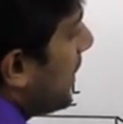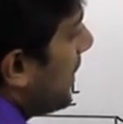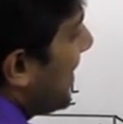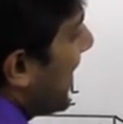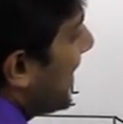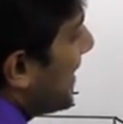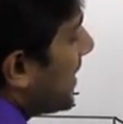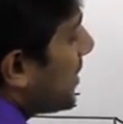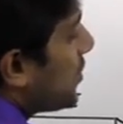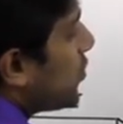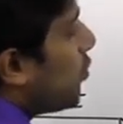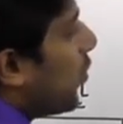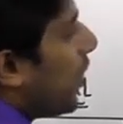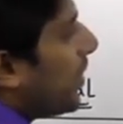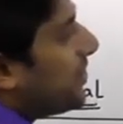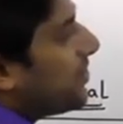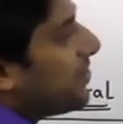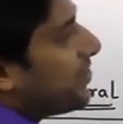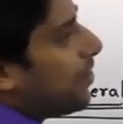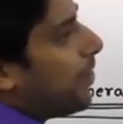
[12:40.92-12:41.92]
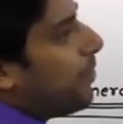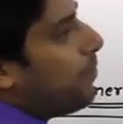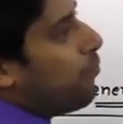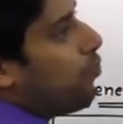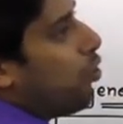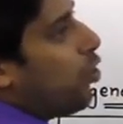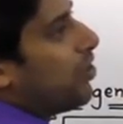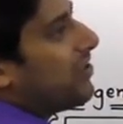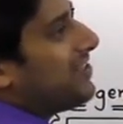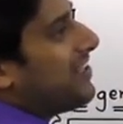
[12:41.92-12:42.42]
That is one term
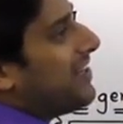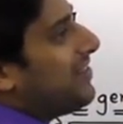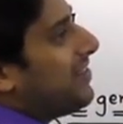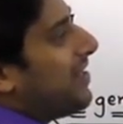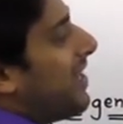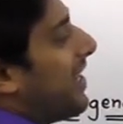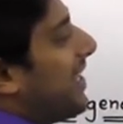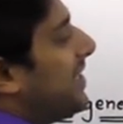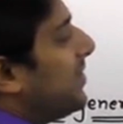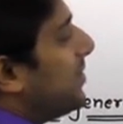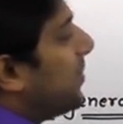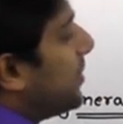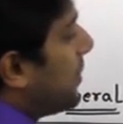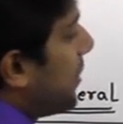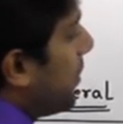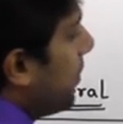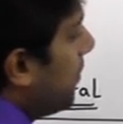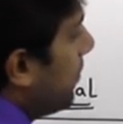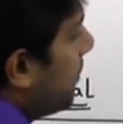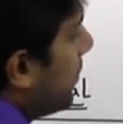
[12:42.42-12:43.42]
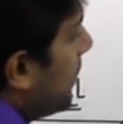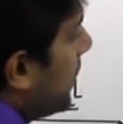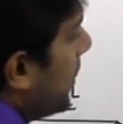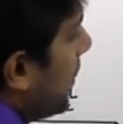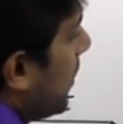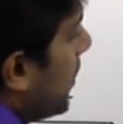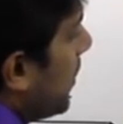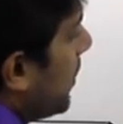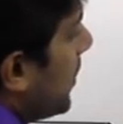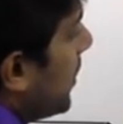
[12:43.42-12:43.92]
more than the nth term.
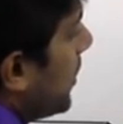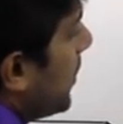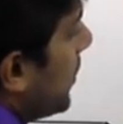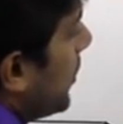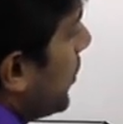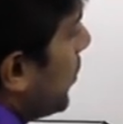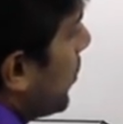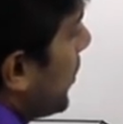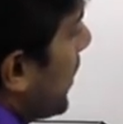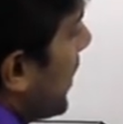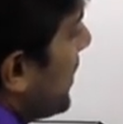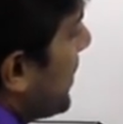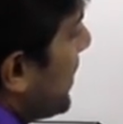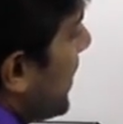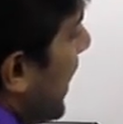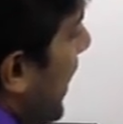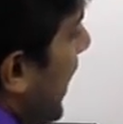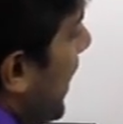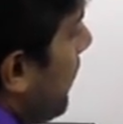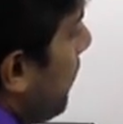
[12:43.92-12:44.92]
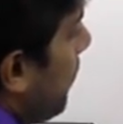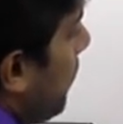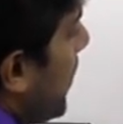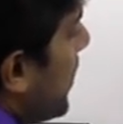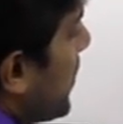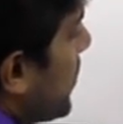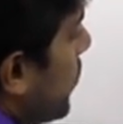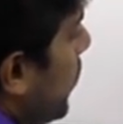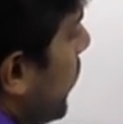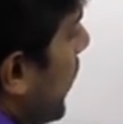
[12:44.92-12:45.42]
You can say N
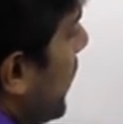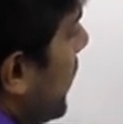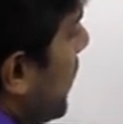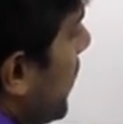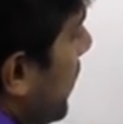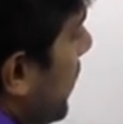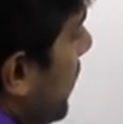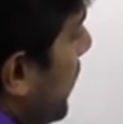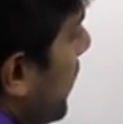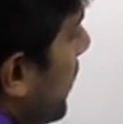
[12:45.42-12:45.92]
plus 1